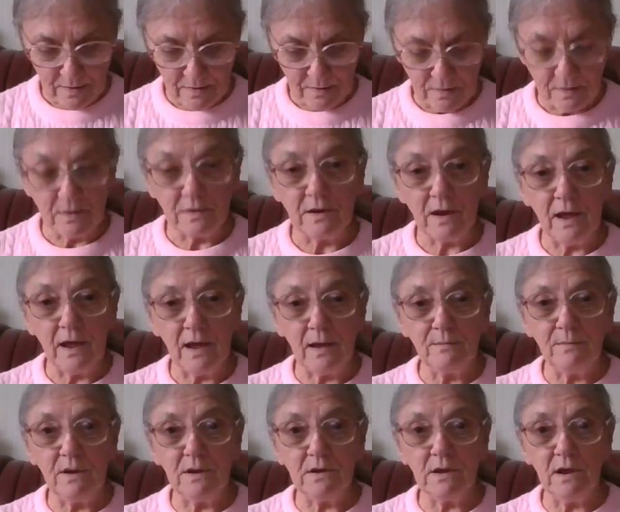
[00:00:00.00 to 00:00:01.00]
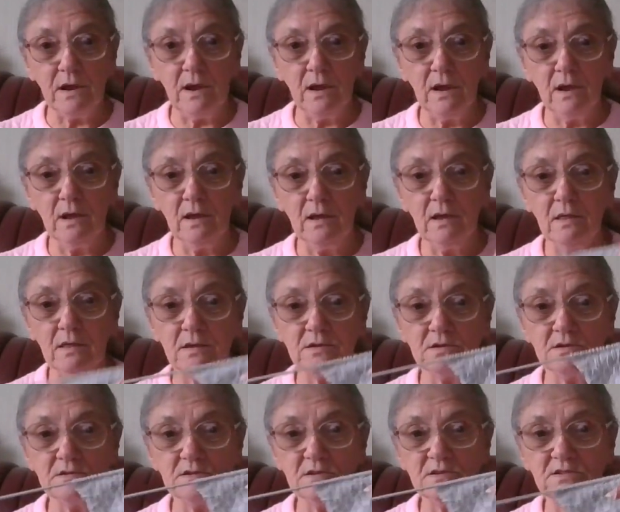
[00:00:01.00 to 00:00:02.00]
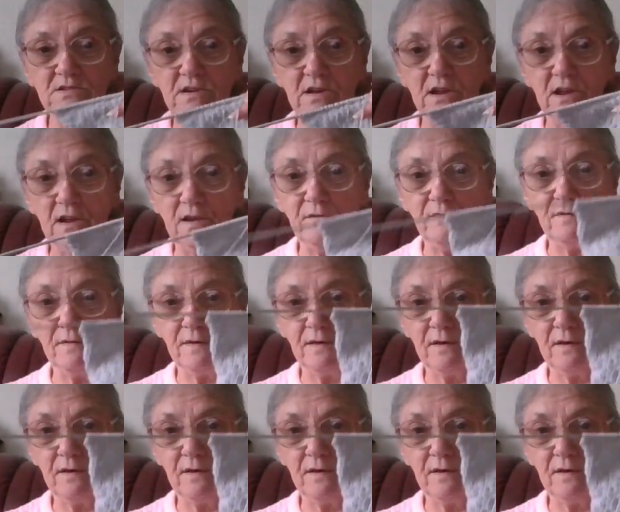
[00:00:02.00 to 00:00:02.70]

But I am knitting, this is the sleeve.